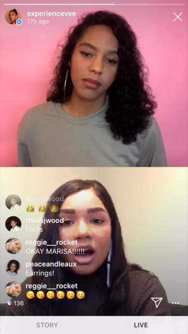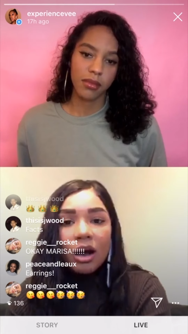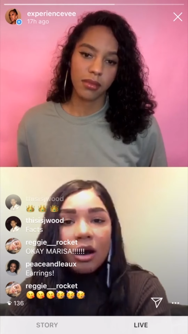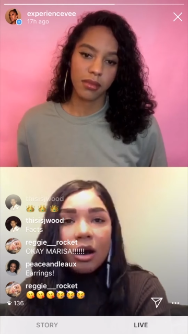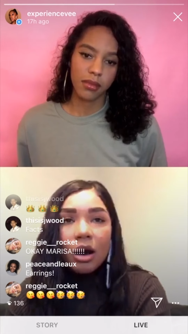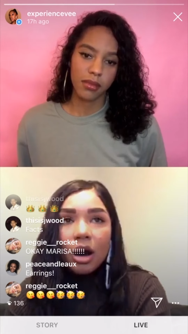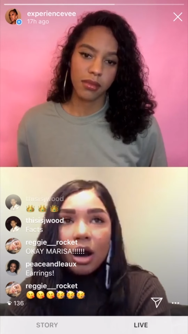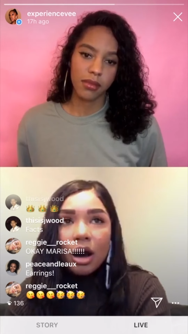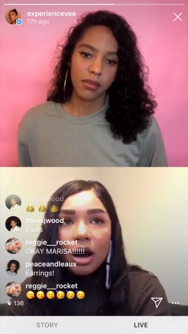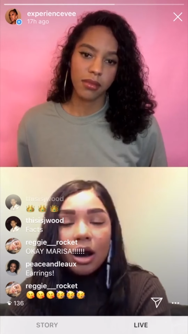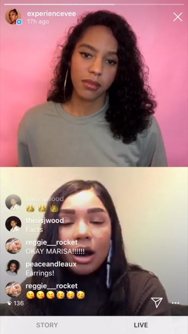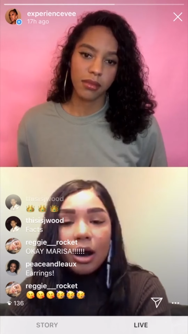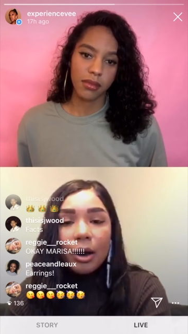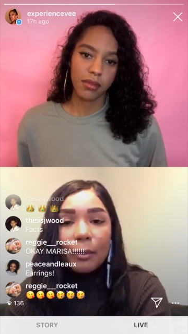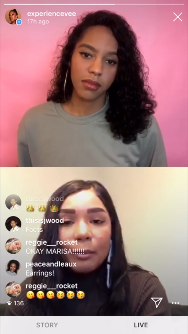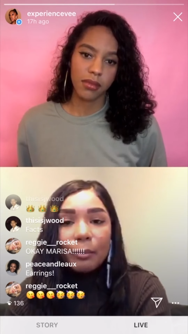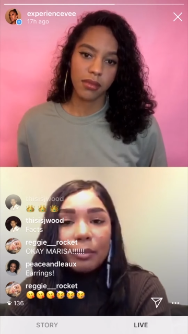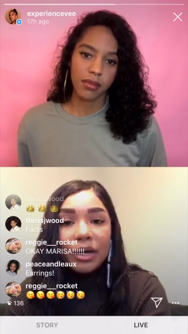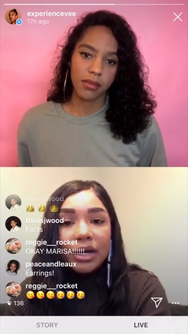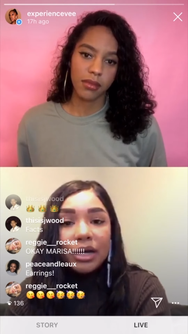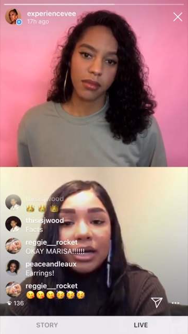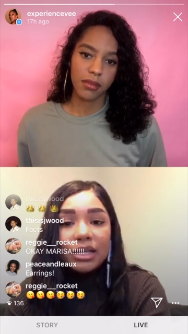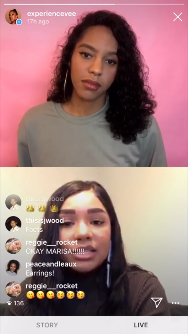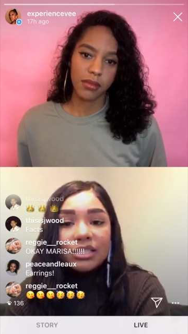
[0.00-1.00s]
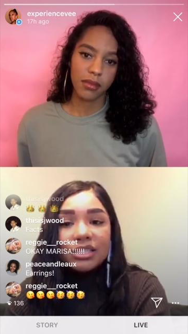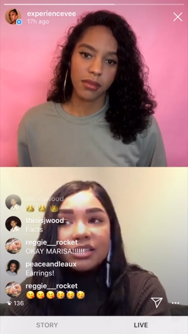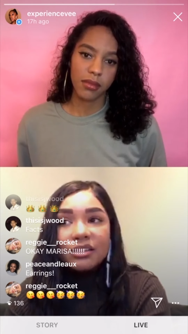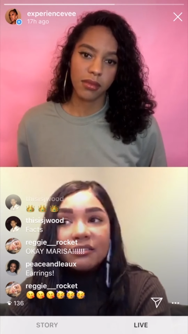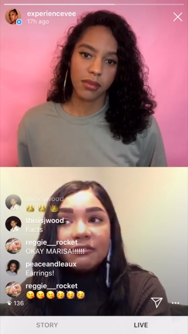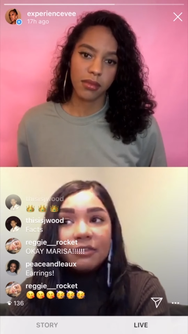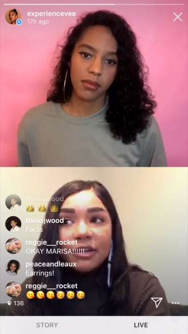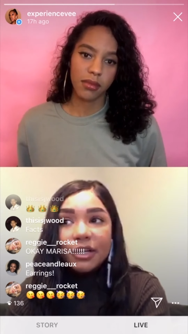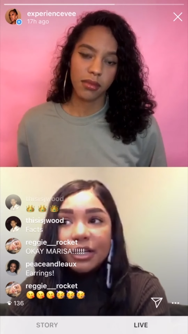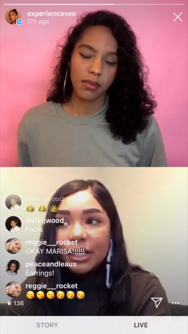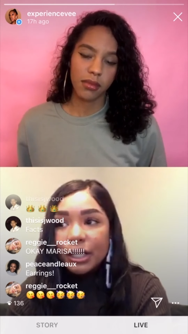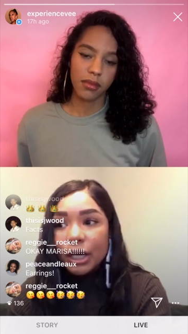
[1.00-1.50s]
Speaker 1: um, because the
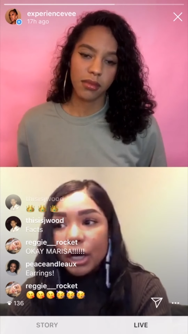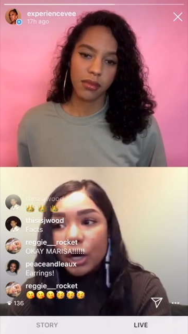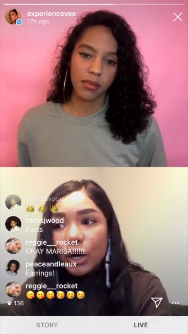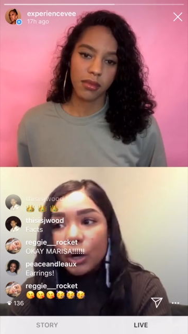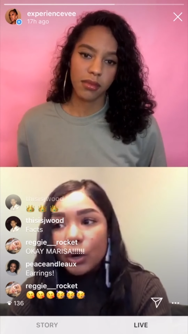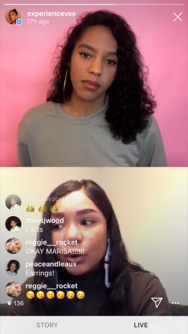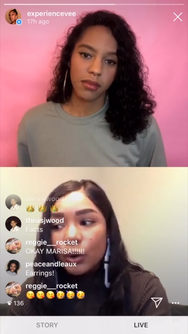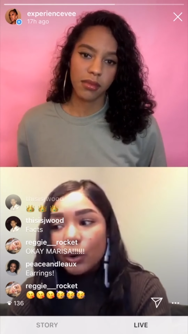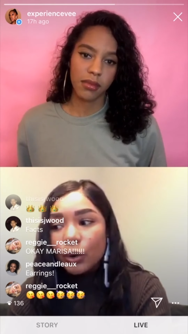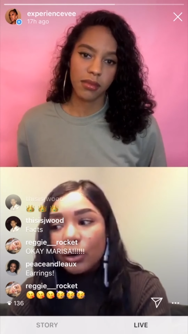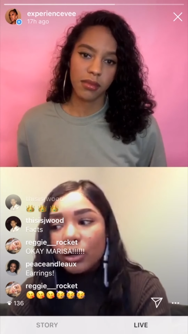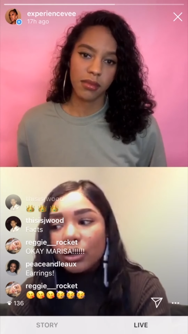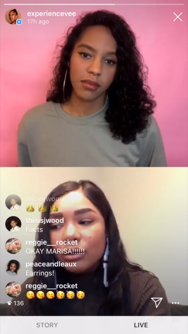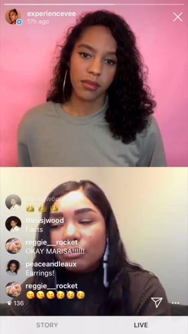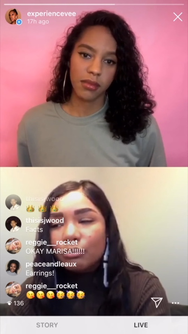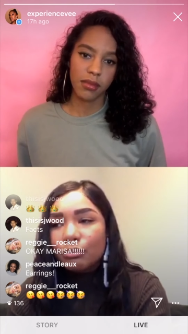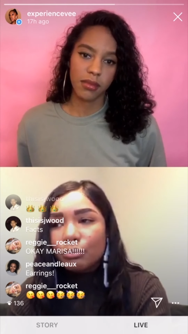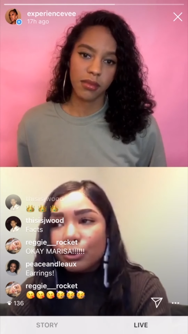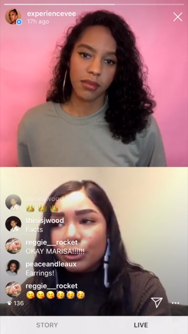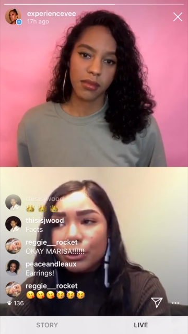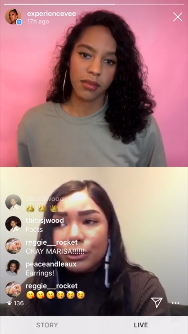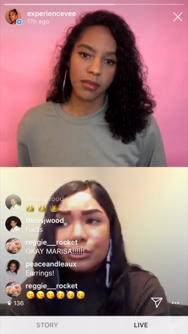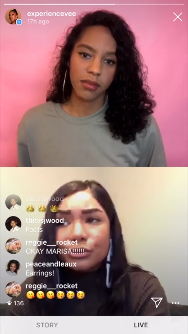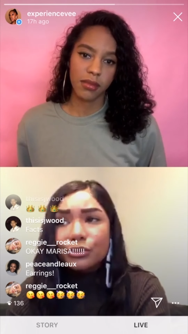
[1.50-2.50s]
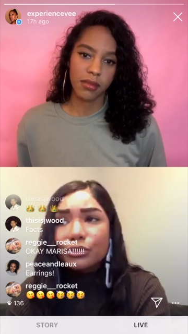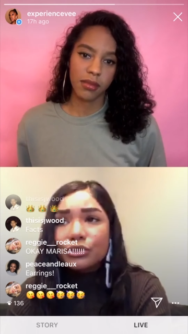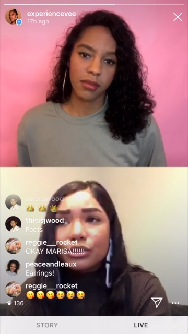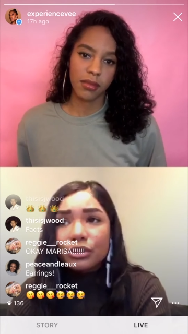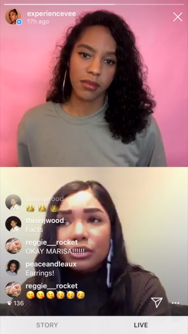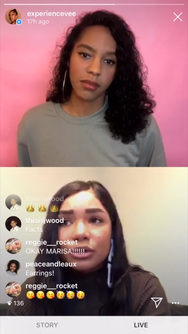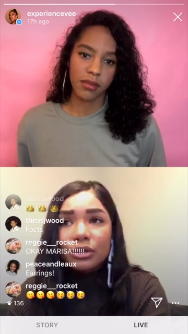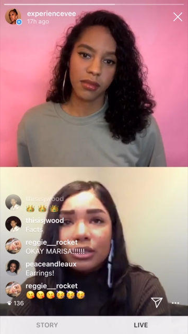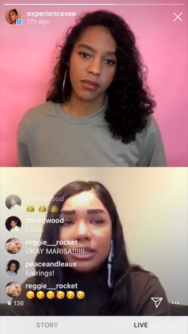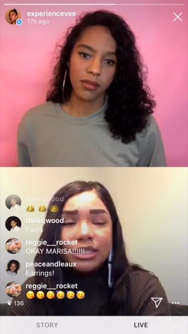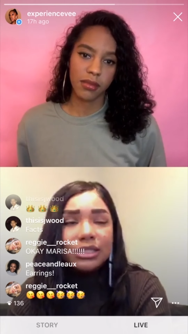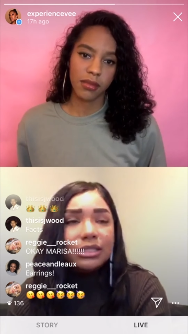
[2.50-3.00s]
video producer, the
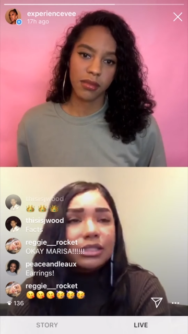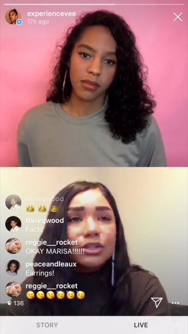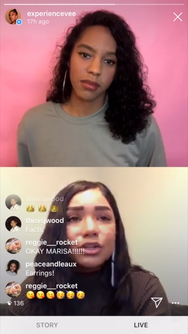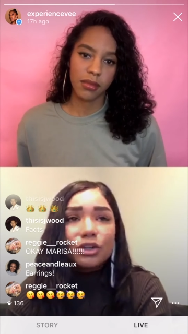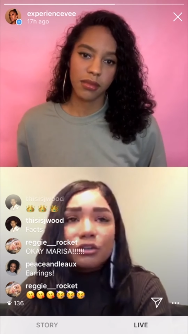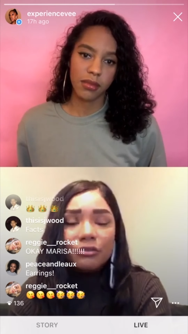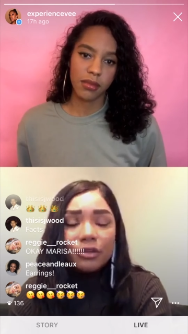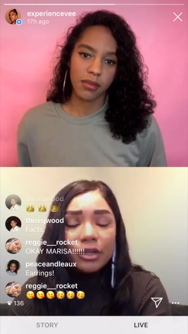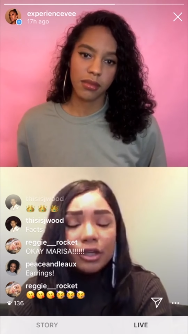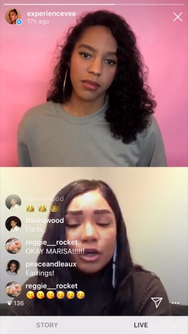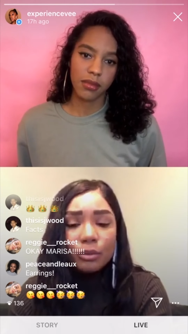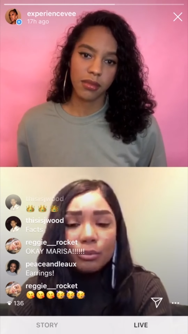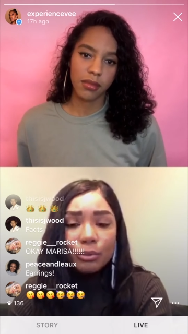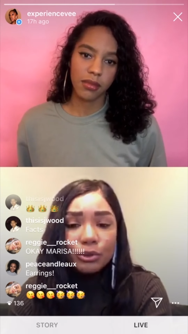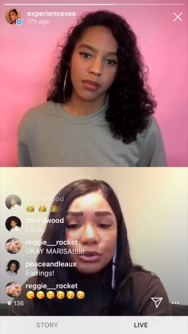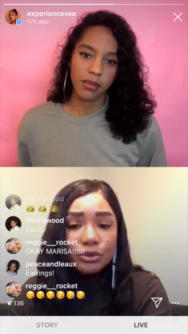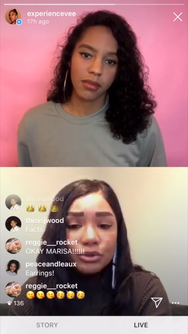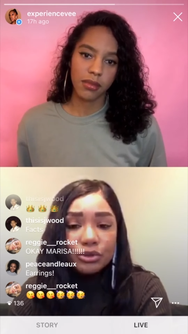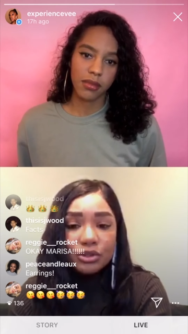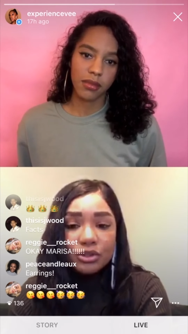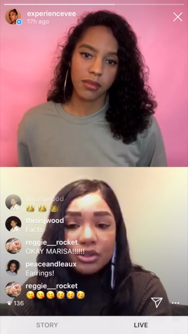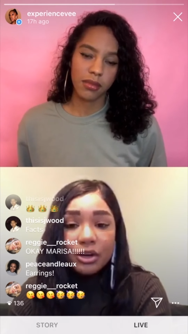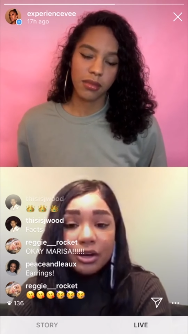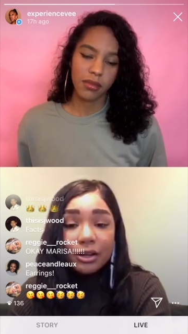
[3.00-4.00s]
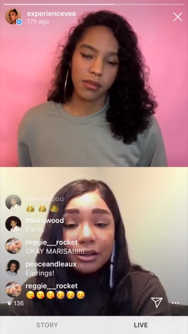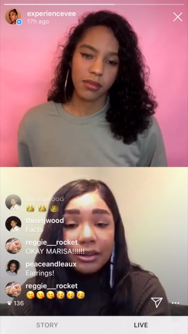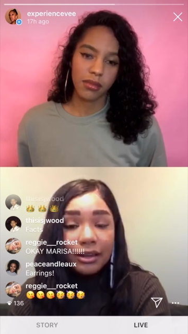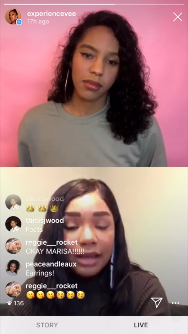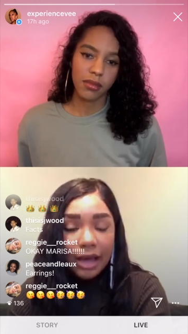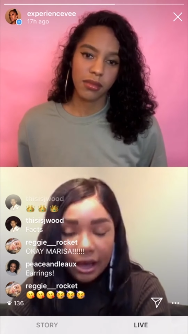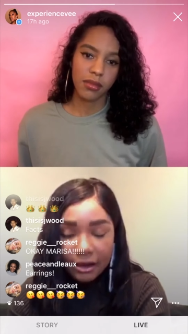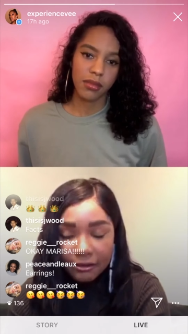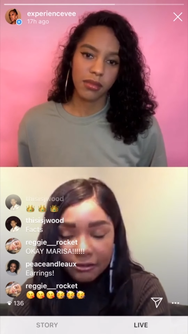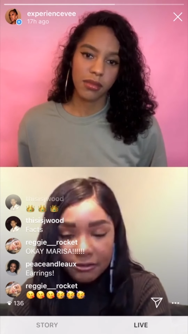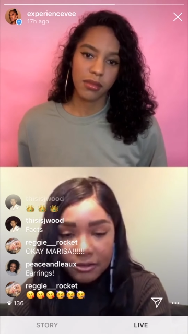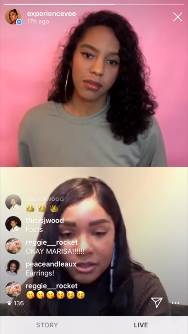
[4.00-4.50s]
senior video producer there
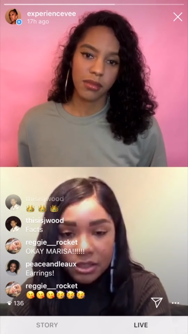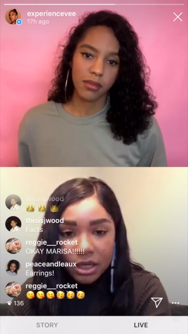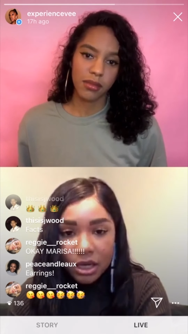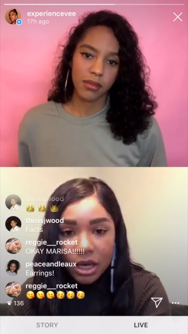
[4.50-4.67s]
left.